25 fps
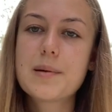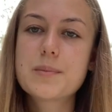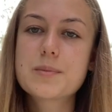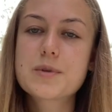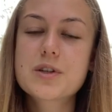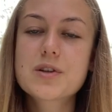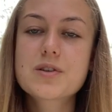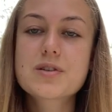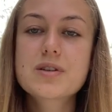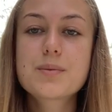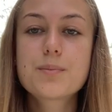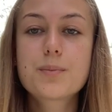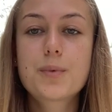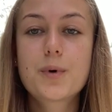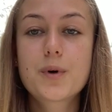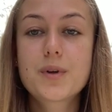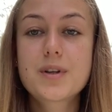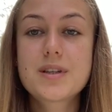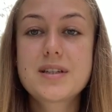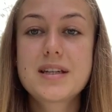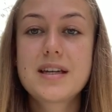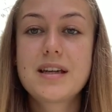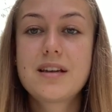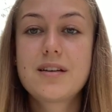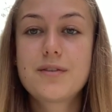So it's
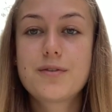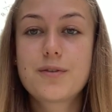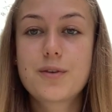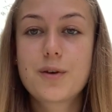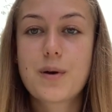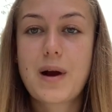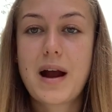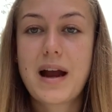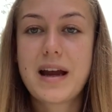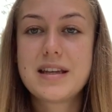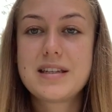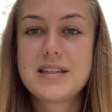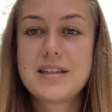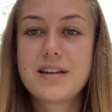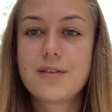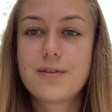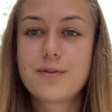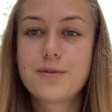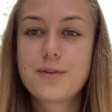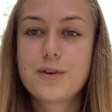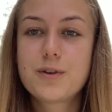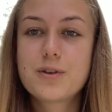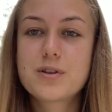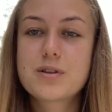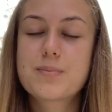important to eat a variety of
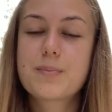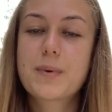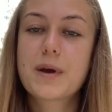foods,